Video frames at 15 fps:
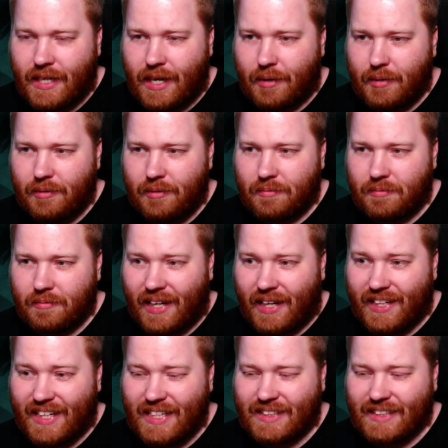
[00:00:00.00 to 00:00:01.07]
mean, I
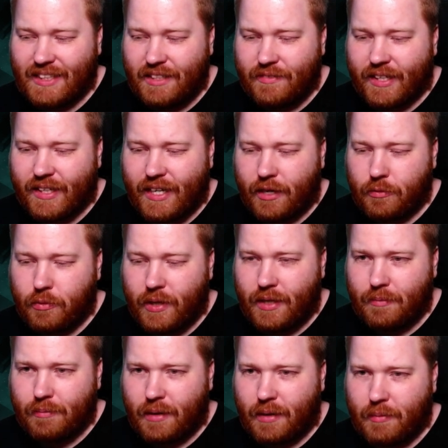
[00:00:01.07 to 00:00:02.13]
guess Levi can
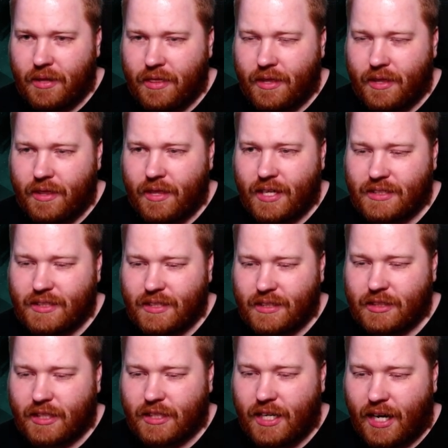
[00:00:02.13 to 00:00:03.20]
win, but I mean, then there's still
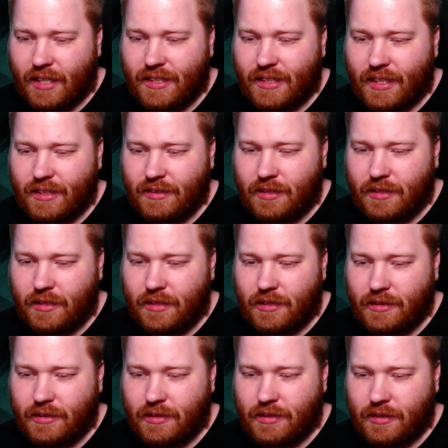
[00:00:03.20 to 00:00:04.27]
the Car Titan
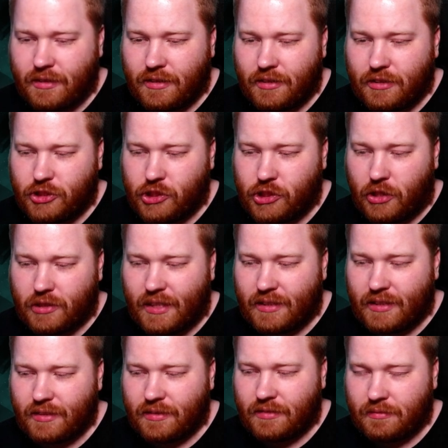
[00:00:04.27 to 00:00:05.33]
and Door
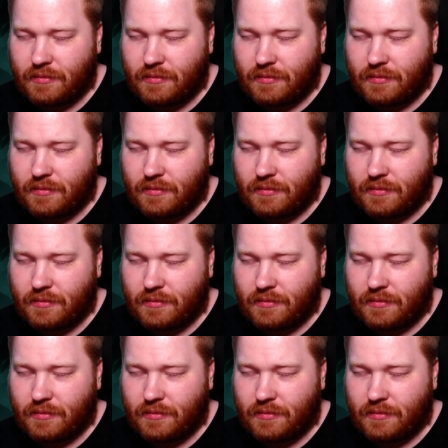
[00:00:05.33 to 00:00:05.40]
Titan.